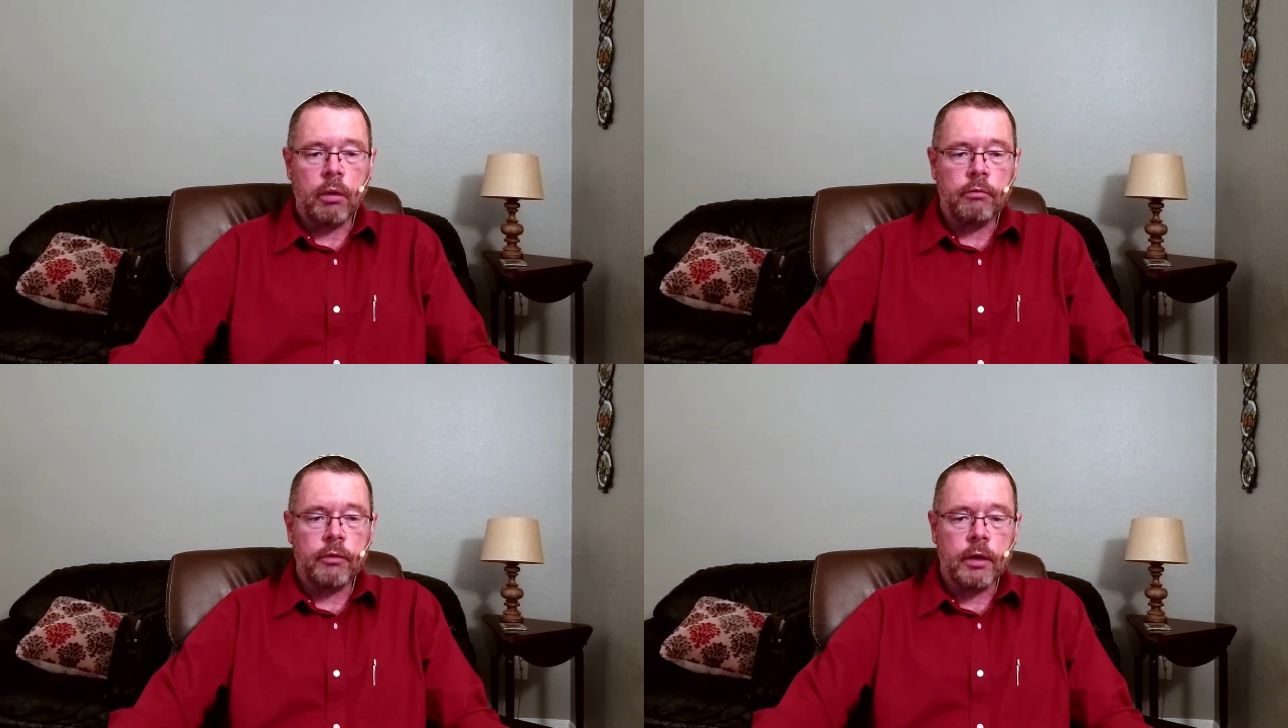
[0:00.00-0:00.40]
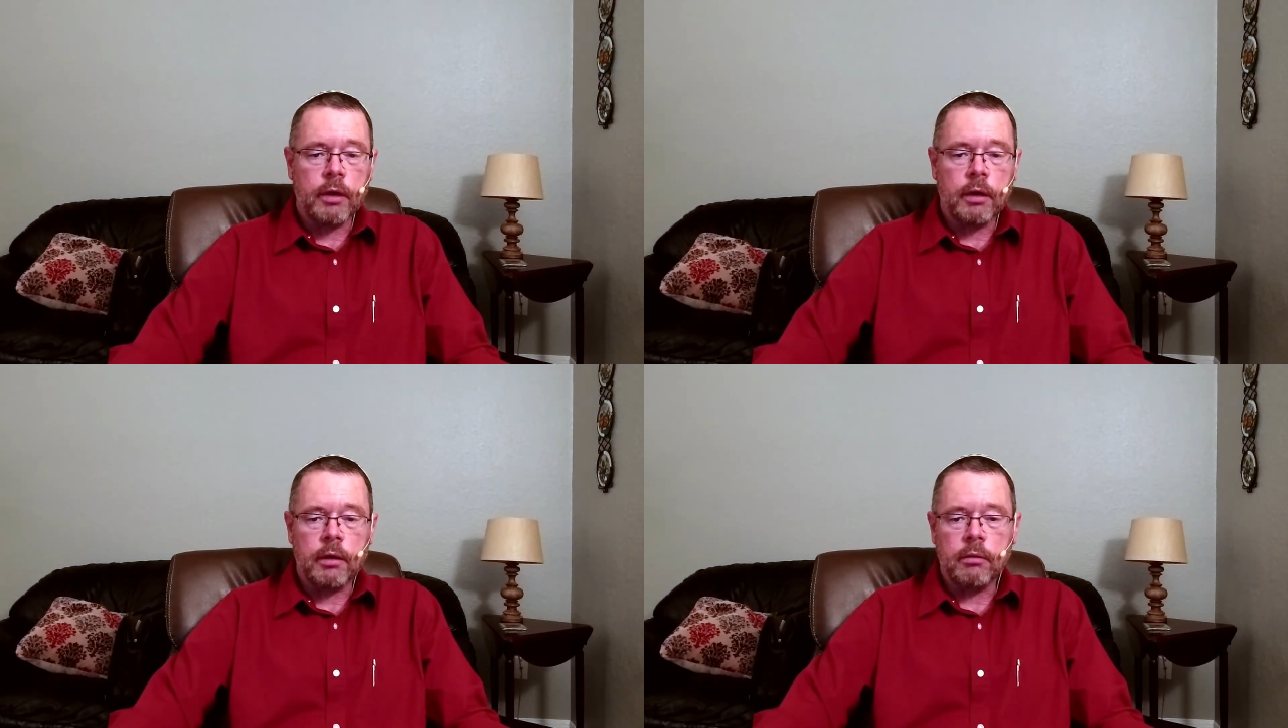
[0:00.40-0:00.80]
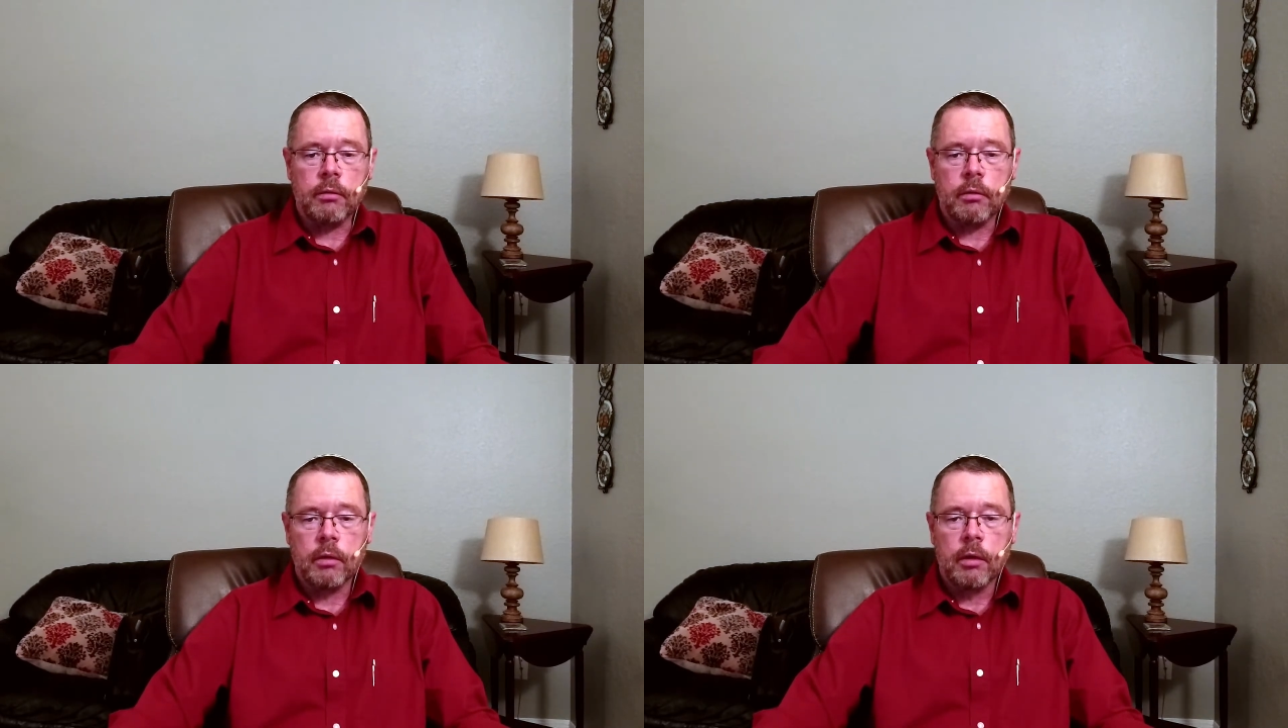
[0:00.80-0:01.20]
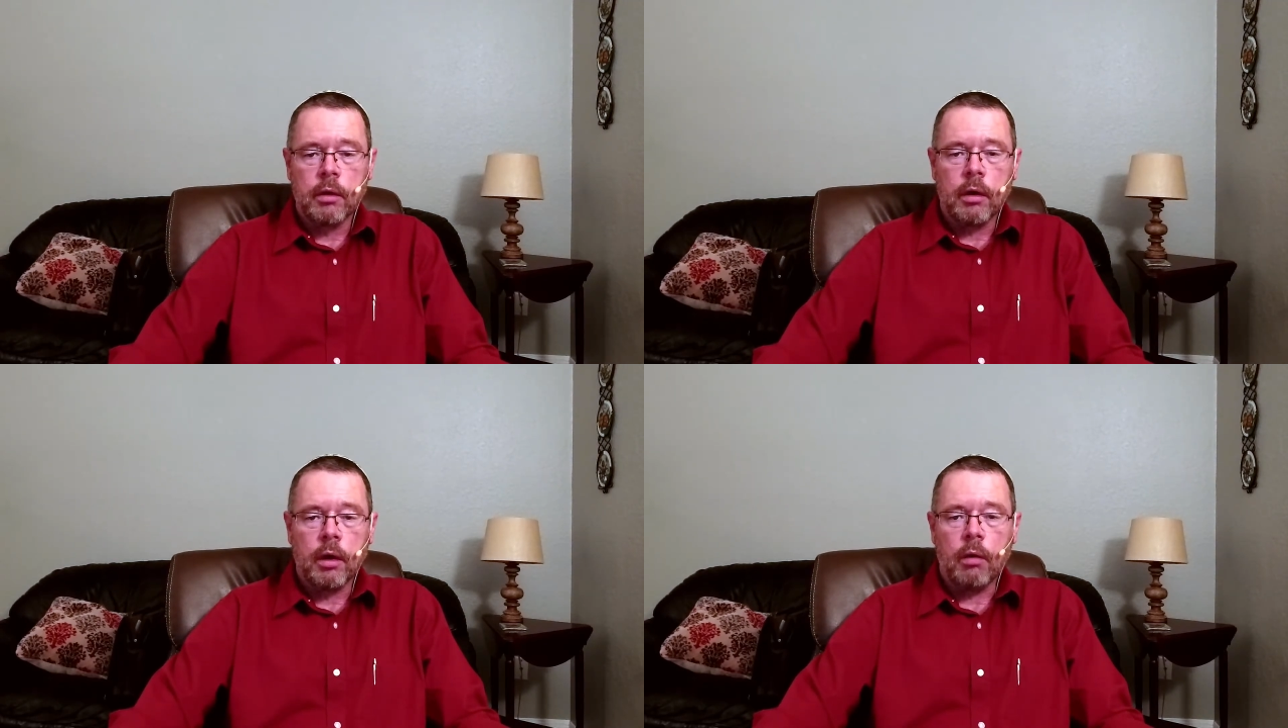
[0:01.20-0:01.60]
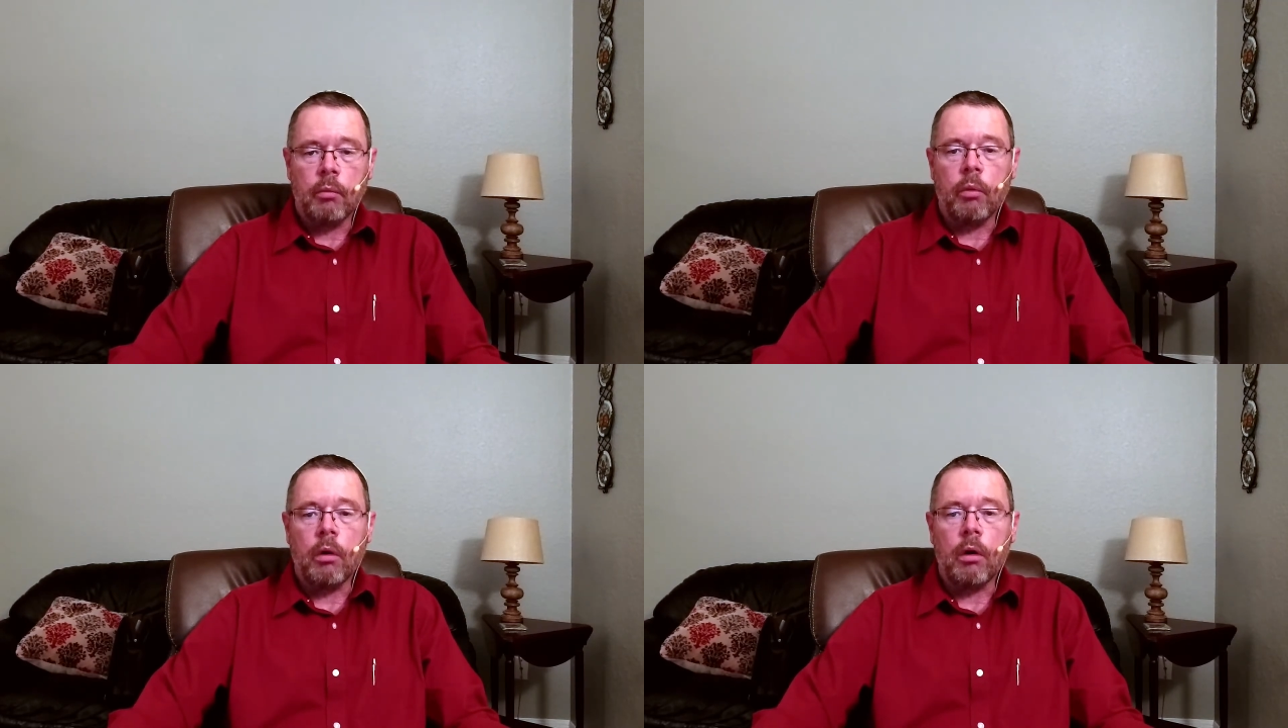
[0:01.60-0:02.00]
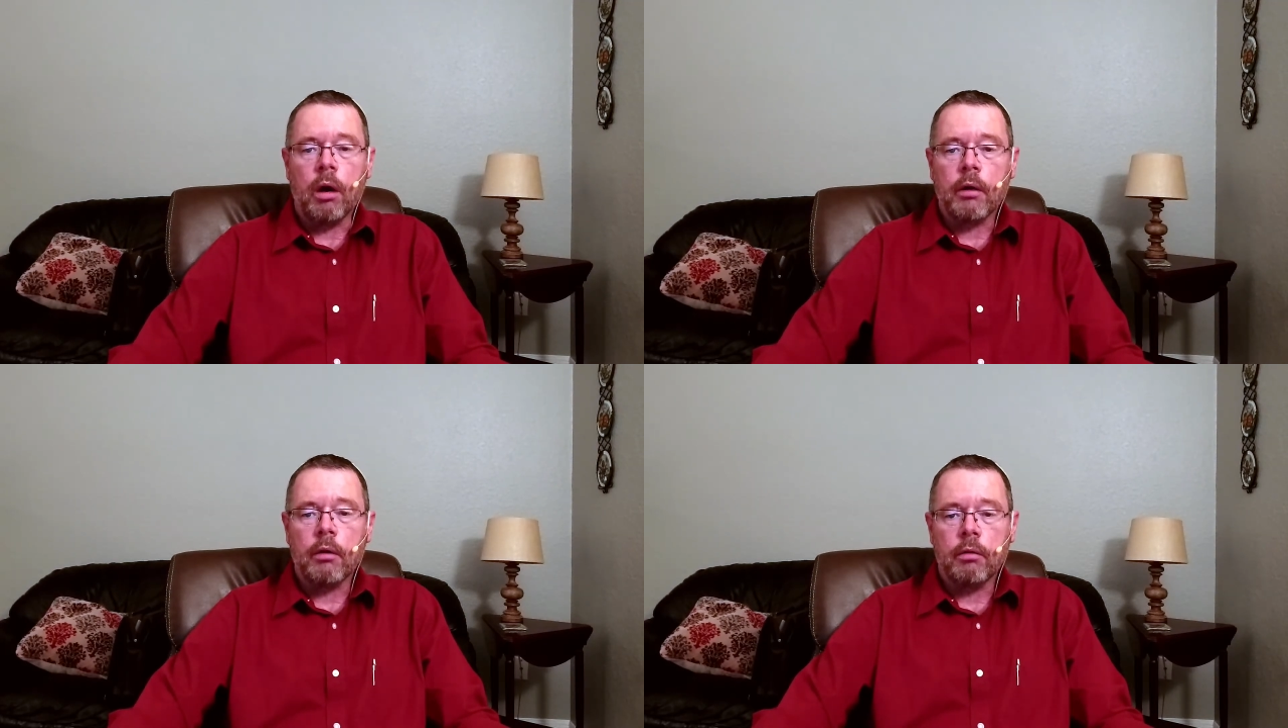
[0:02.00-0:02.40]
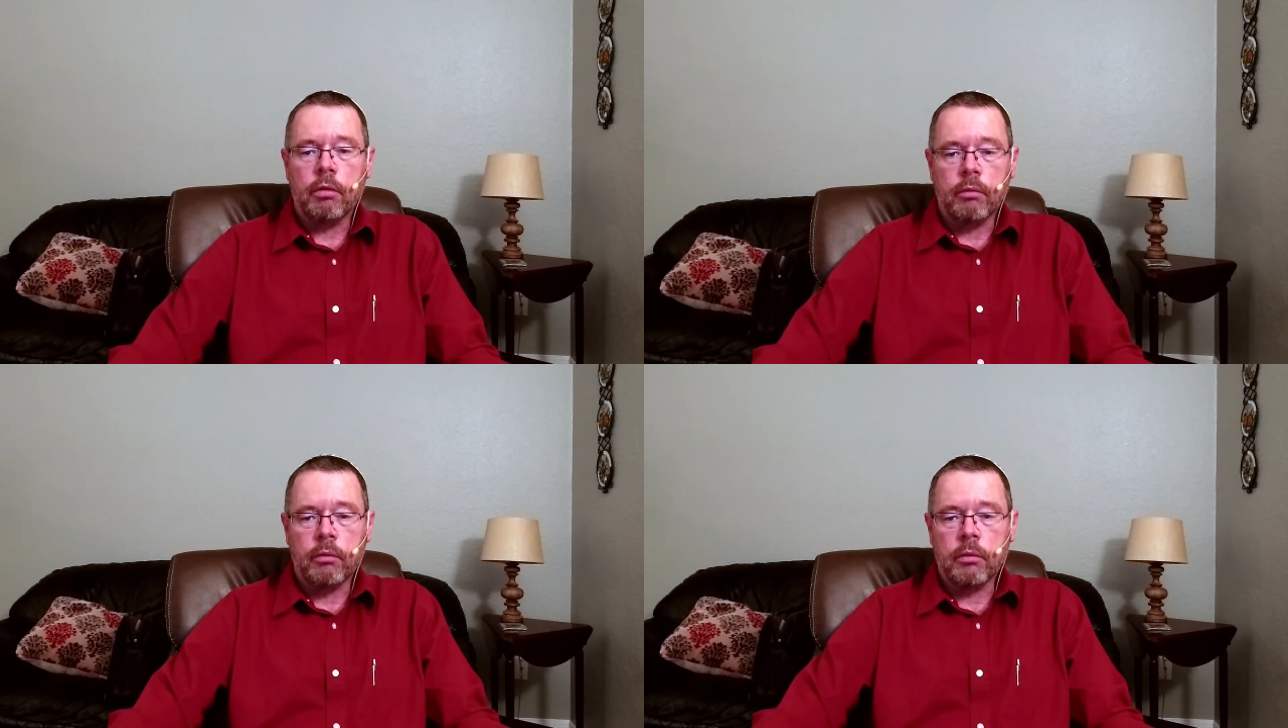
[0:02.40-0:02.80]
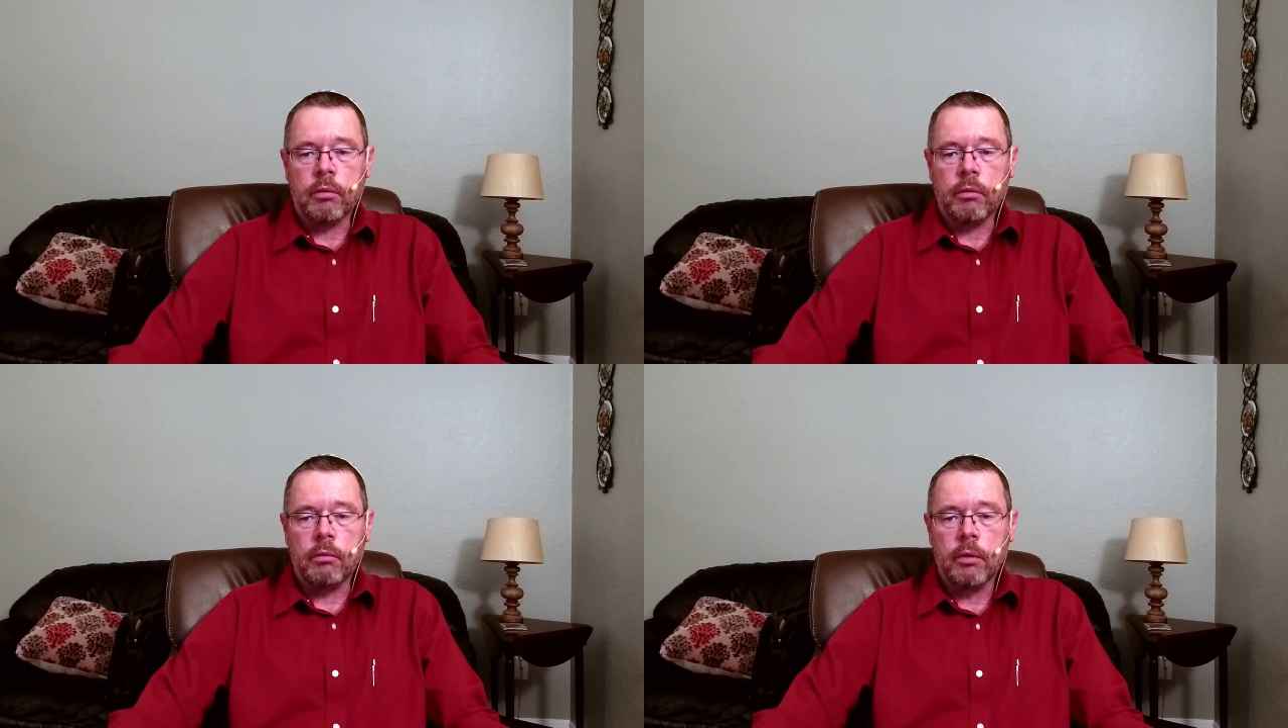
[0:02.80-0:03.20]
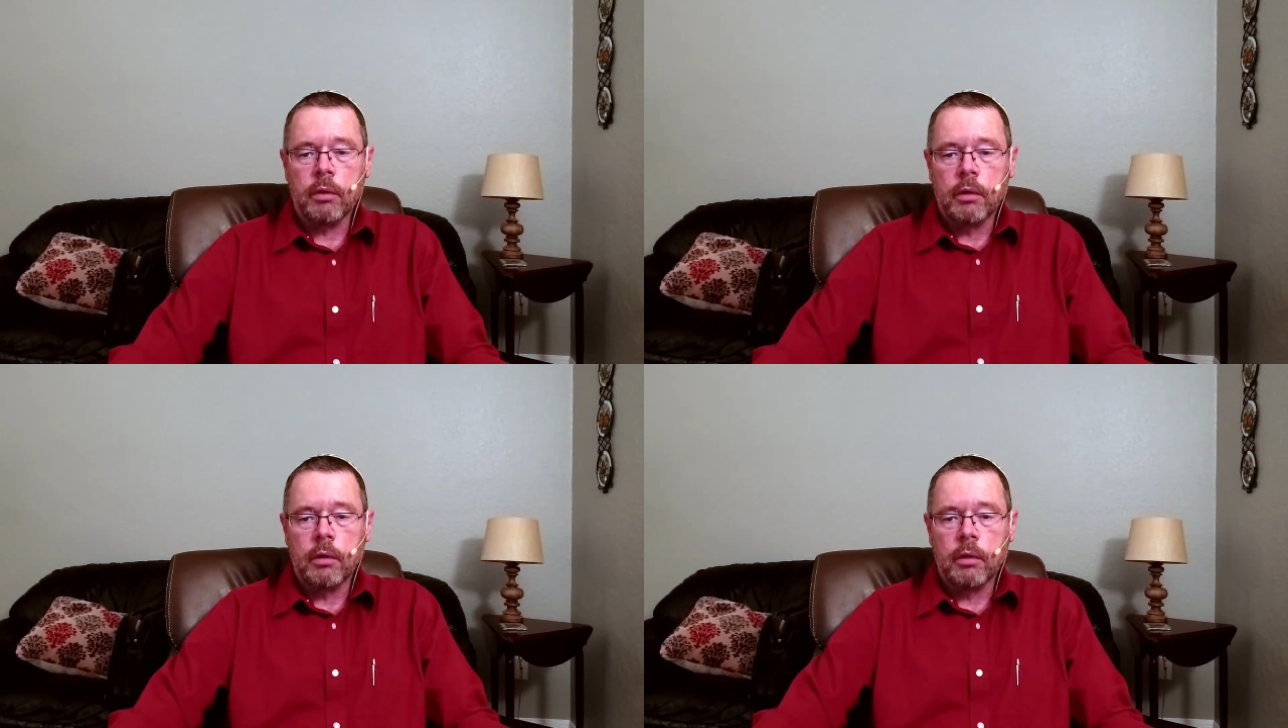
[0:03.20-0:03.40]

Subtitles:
of walk through